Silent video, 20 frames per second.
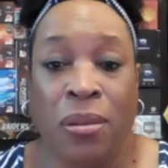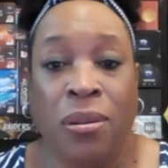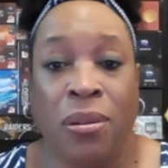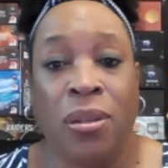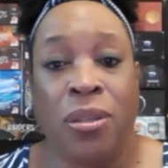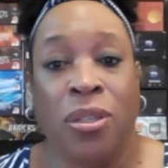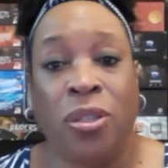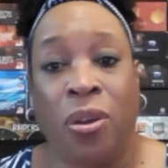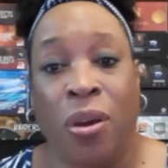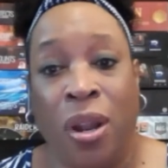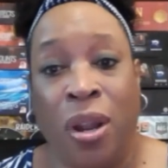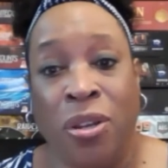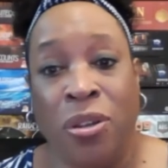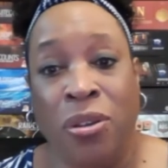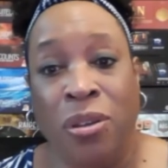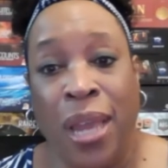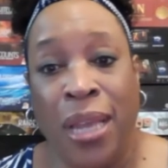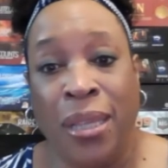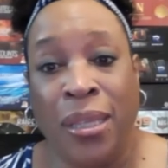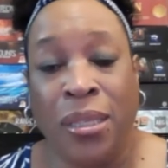Starla, do you
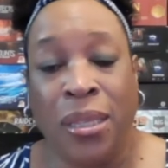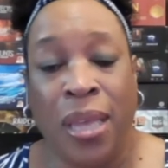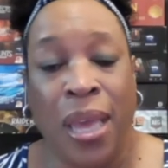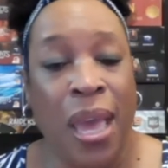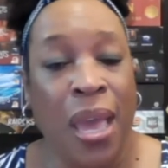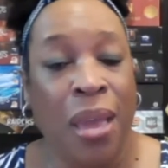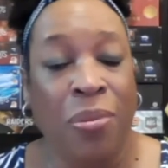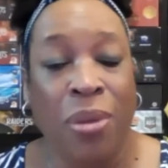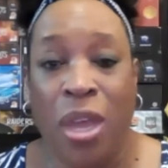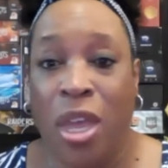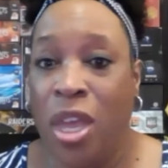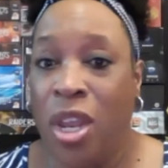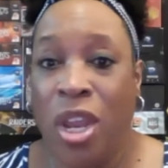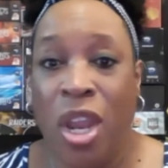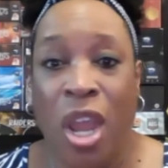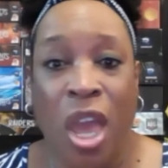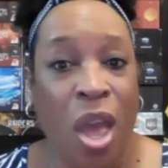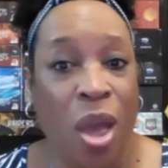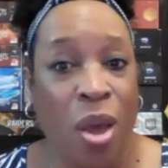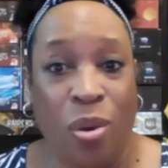like this game?
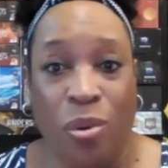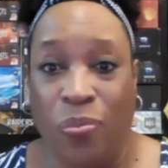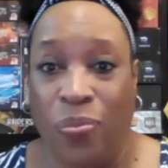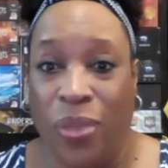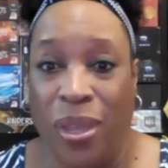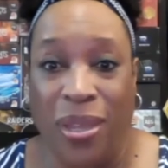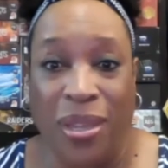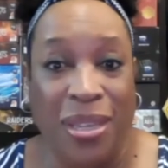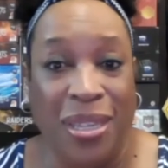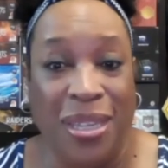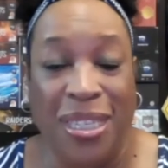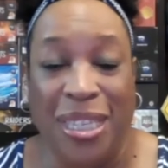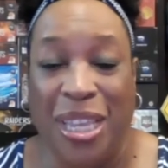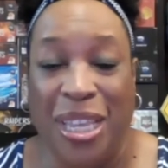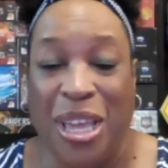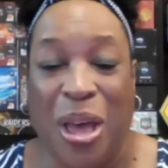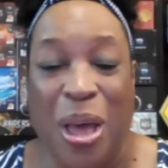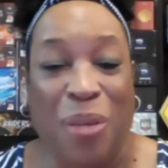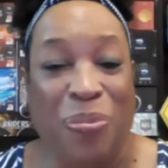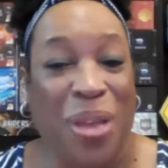No.
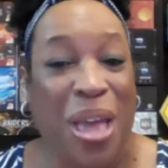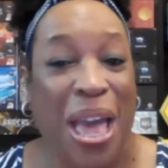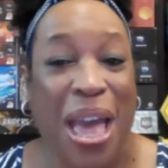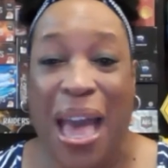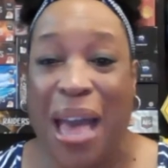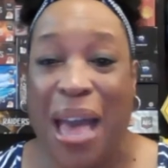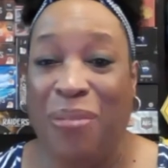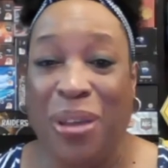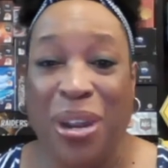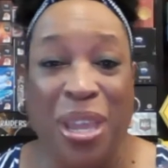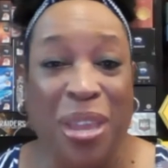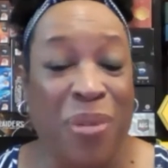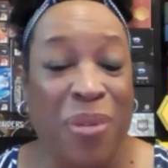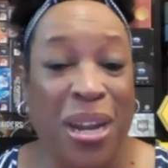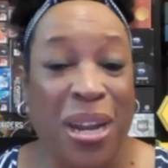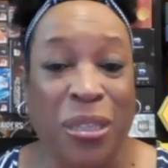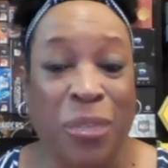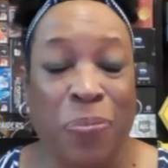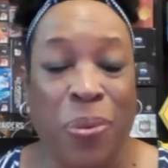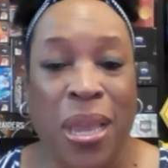I'm going to give my
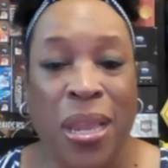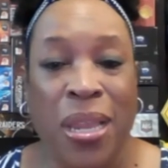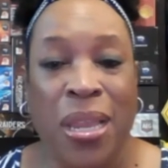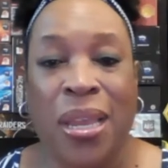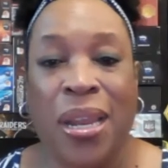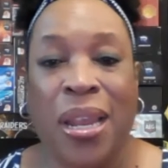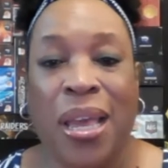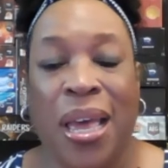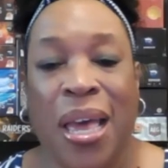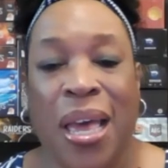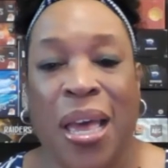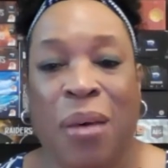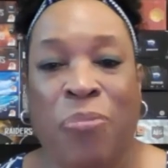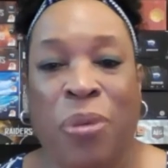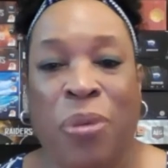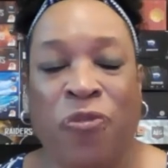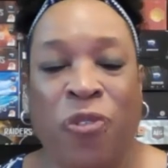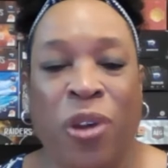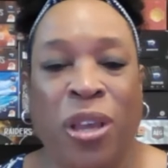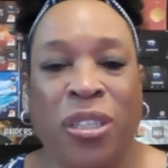honest opinion.
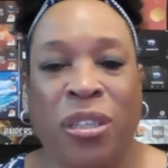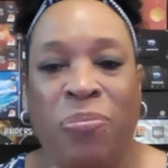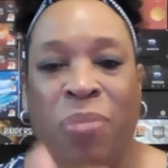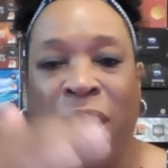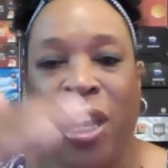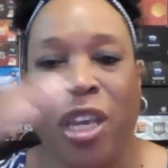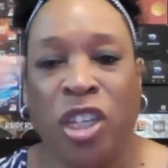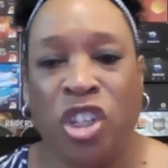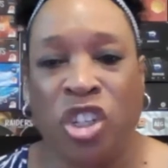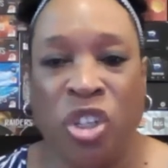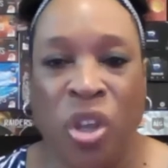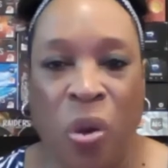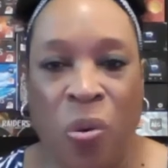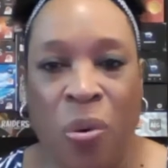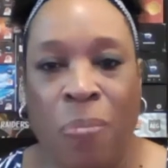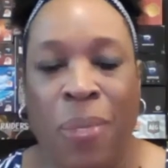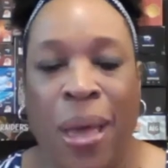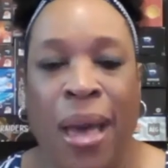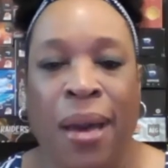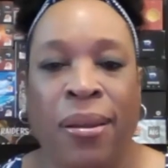But for us to make a show
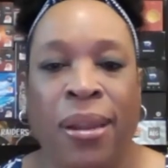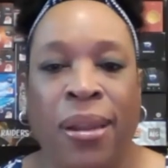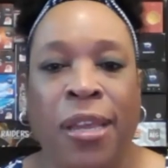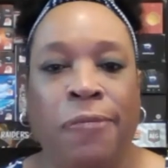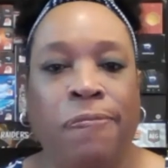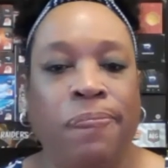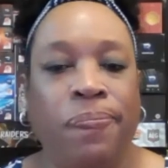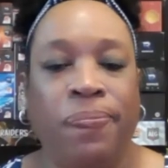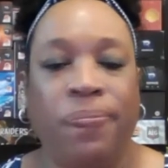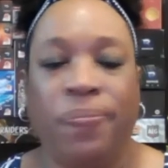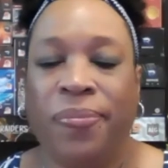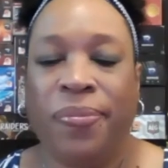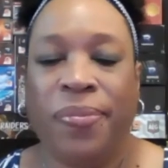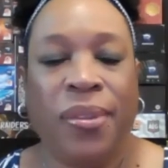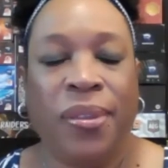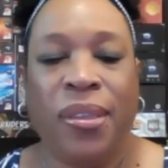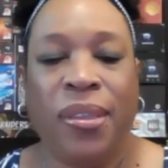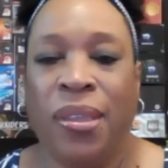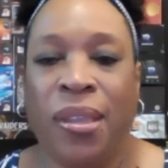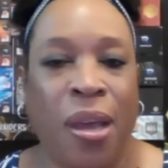about it,
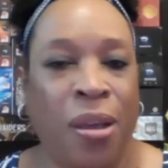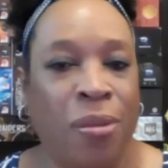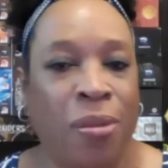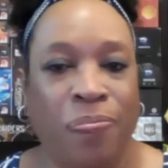no.